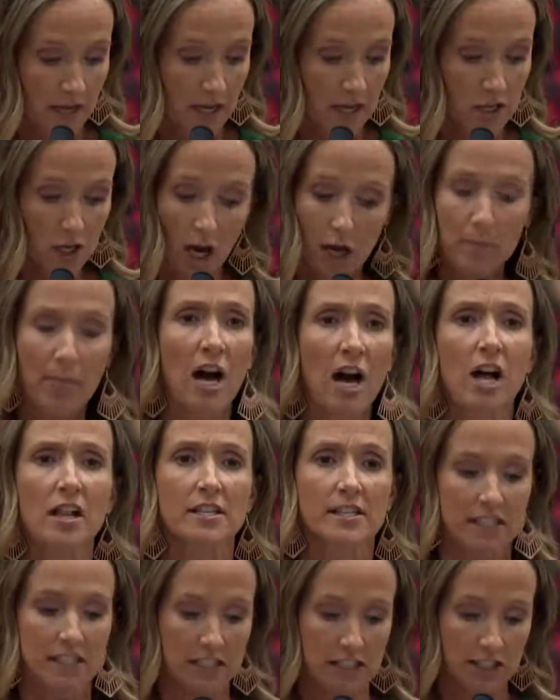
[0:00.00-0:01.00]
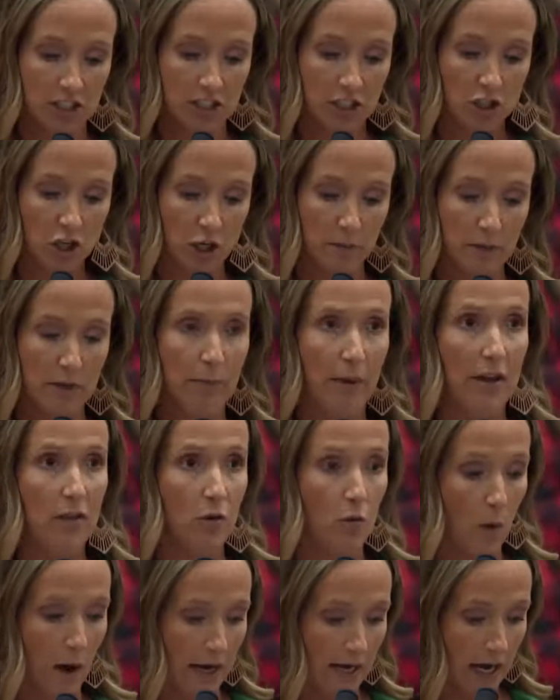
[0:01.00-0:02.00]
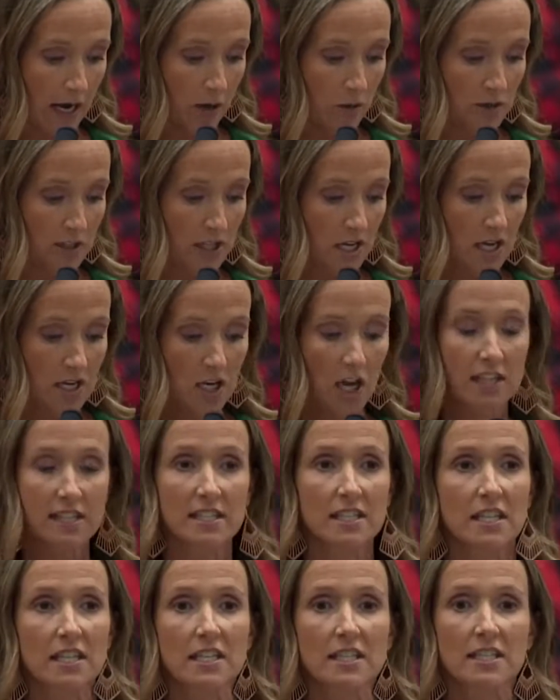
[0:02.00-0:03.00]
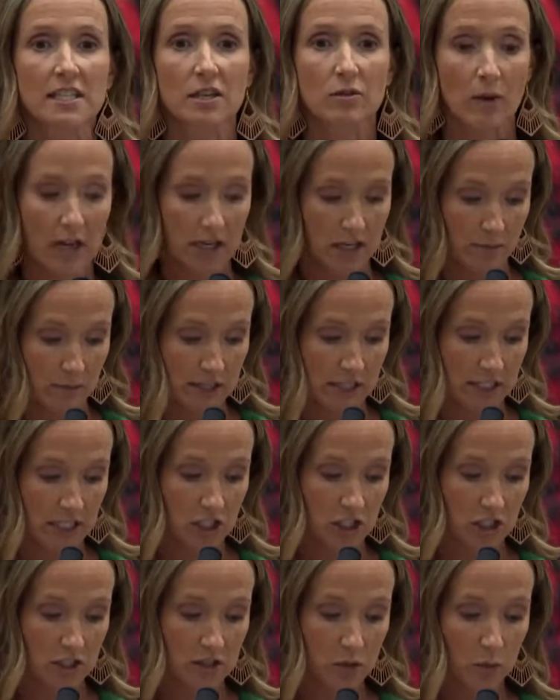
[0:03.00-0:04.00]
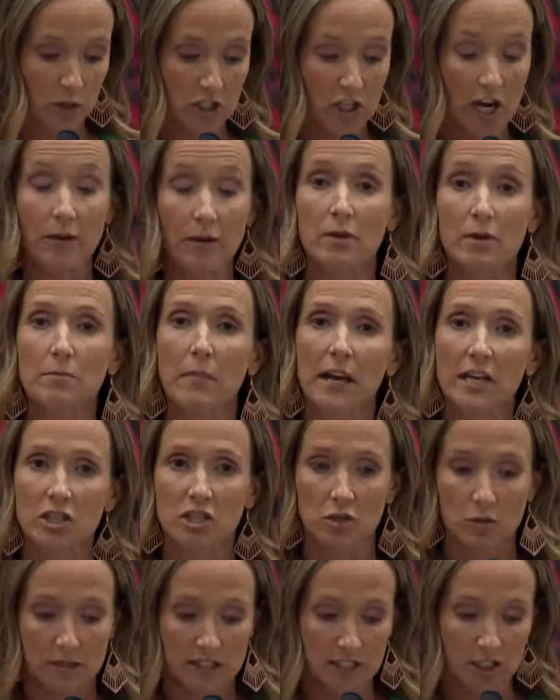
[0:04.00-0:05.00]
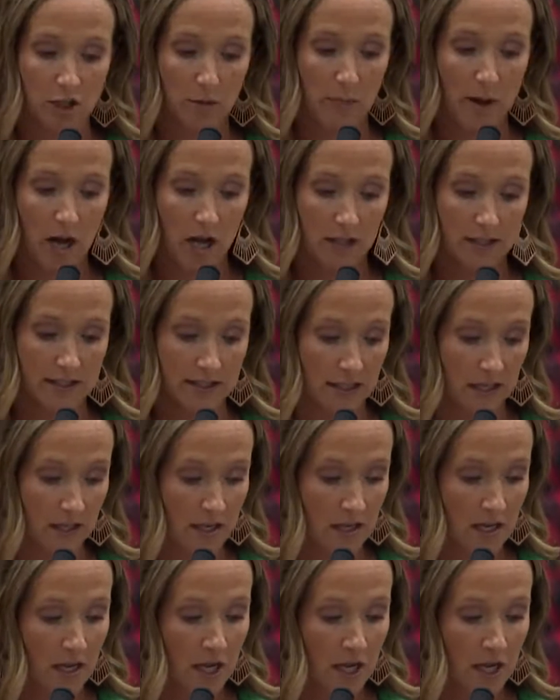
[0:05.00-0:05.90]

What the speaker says: Not policy is determined by the White House, not CDC recommendations, which I remind you is still policy.